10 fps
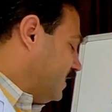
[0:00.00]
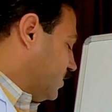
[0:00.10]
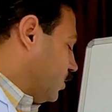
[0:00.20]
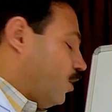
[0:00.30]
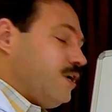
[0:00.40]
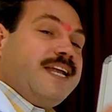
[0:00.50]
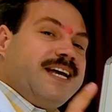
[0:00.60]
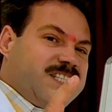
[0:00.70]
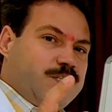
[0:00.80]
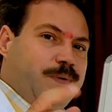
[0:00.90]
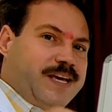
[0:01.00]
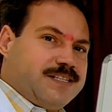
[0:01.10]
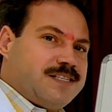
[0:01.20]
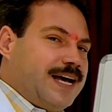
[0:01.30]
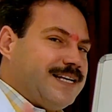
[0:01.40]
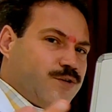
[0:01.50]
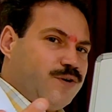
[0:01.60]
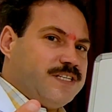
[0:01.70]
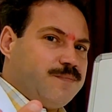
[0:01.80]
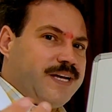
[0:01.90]
it's called dead space, as good
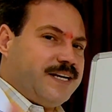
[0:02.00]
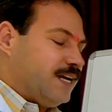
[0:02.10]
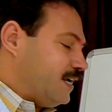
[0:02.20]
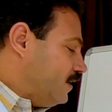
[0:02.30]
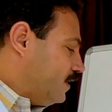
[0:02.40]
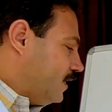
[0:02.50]
as being dead.